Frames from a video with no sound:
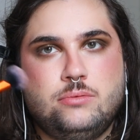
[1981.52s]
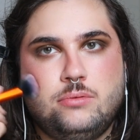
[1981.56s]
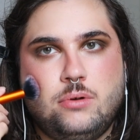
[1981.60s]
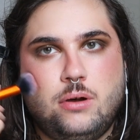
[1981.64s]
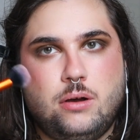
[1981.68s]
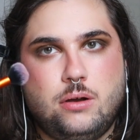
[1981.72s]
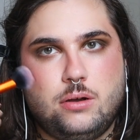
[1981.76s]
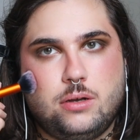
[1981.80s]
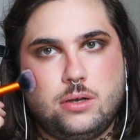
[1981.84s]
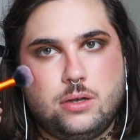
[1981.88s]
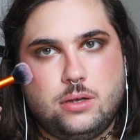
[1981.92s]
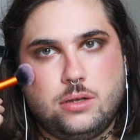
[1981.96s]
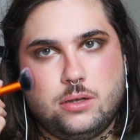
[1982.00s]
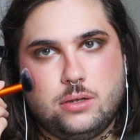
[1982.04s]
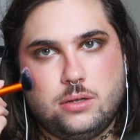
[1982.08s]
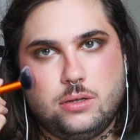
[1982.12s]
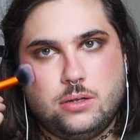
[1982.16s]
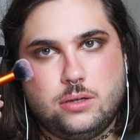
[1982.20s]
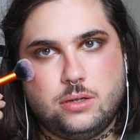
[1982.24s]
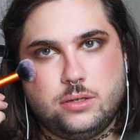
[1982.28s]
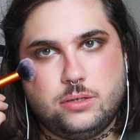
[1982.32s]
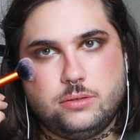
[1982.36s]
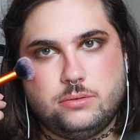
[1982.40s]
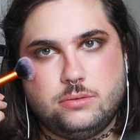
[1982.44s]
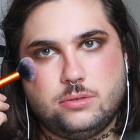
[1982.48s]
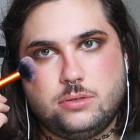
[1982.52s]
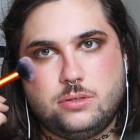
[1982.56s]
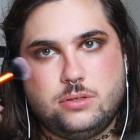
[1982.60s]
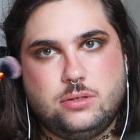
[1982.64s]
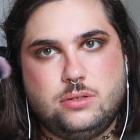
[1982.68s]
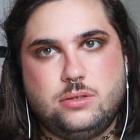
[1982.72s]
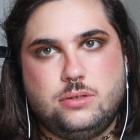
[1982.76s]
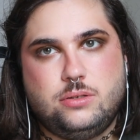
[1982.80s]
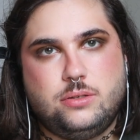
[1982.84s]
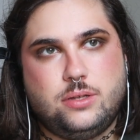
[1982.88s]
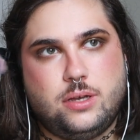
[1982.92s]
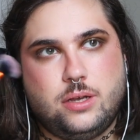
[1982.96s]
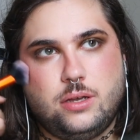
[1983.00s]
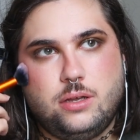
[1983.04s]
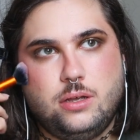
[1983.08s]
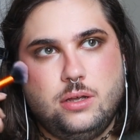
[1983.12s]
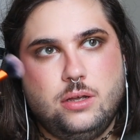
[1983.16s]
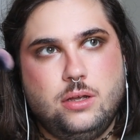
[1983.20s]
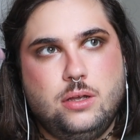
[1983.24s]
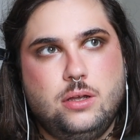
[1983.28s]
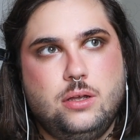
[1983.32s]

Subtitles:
a walk, I don't want to do that.